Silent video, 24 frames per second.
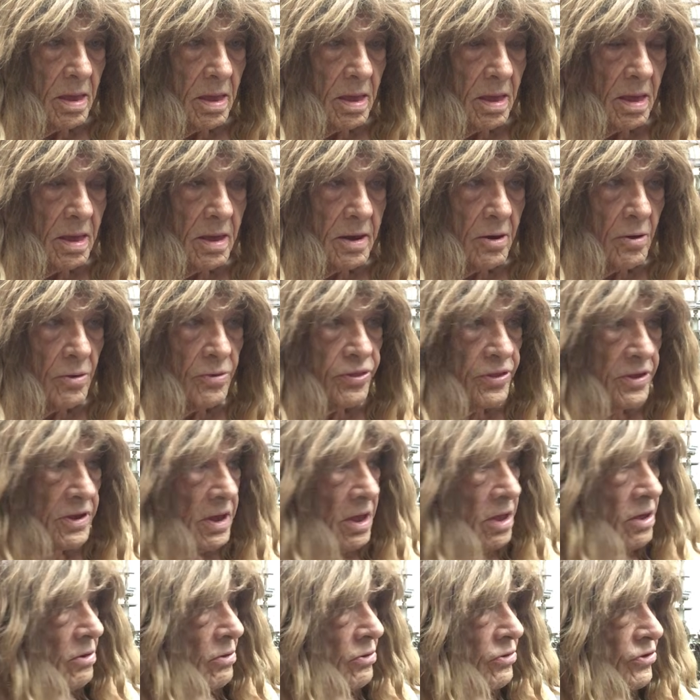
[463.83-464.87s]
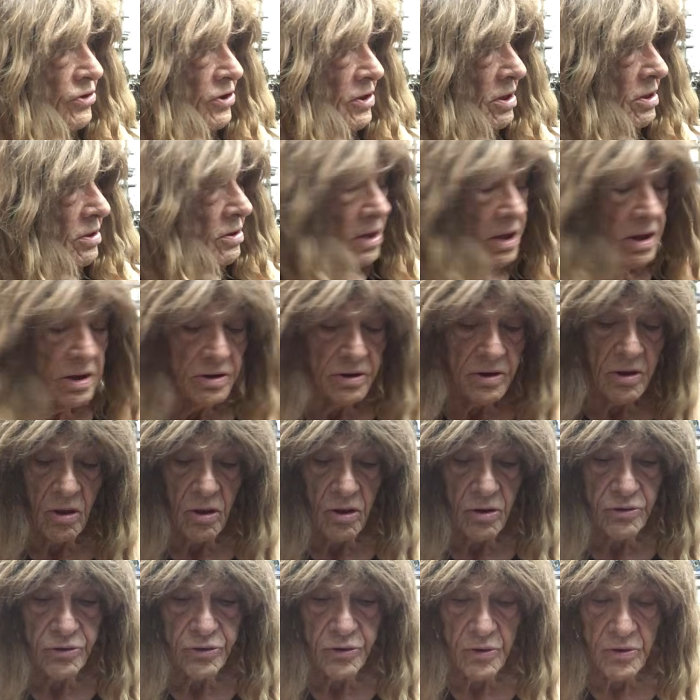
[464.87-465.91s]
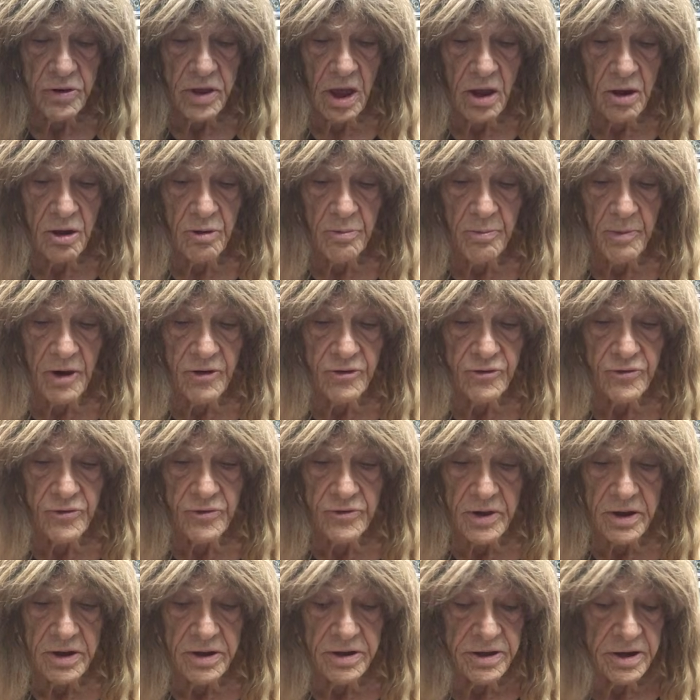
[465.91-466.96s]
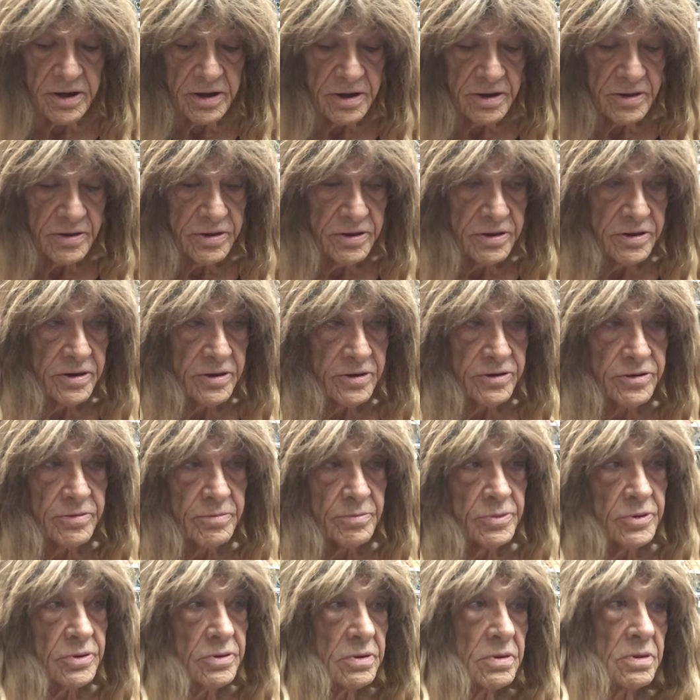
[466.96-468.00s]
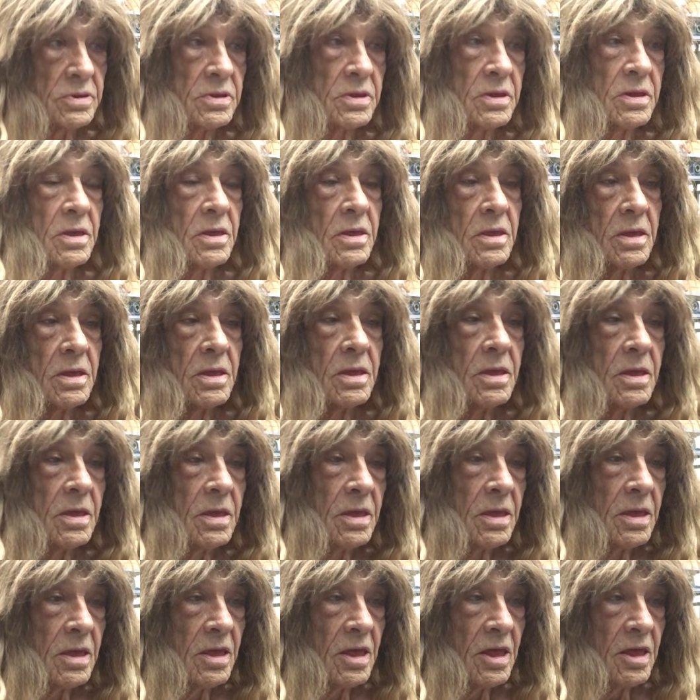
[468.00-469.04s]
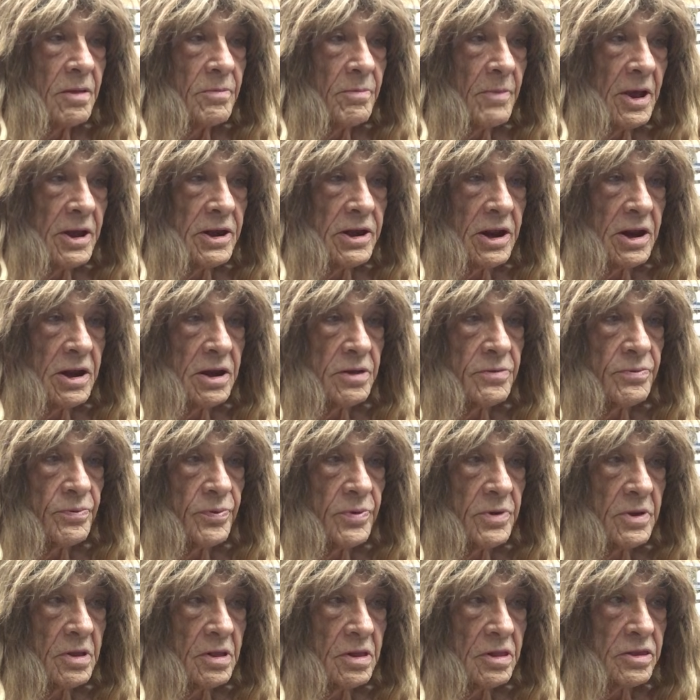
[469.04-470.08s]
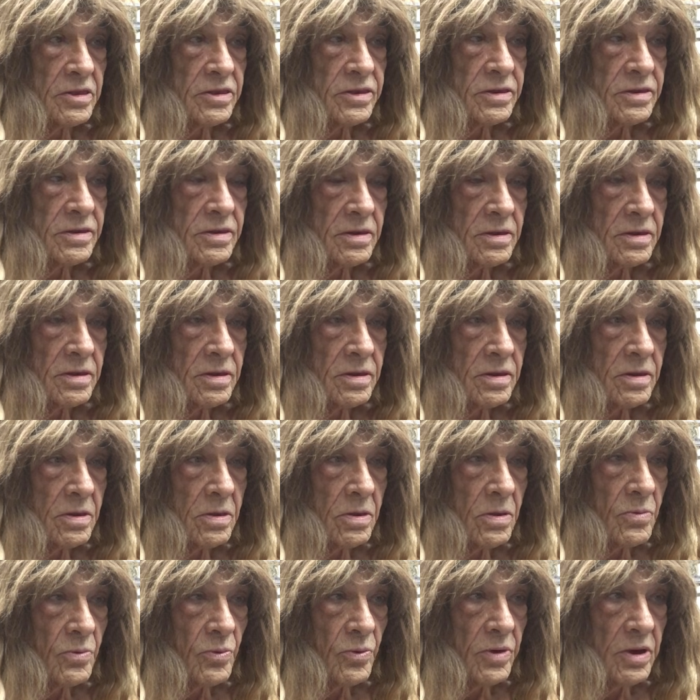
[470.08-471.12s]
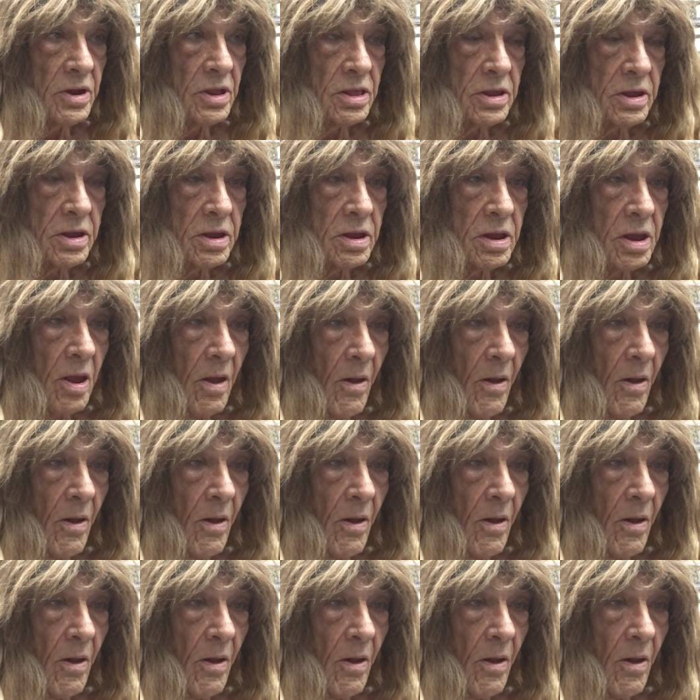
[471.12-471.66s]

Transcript: I don't think I use and also countermeasure antenna systems and magnetic fields. So really,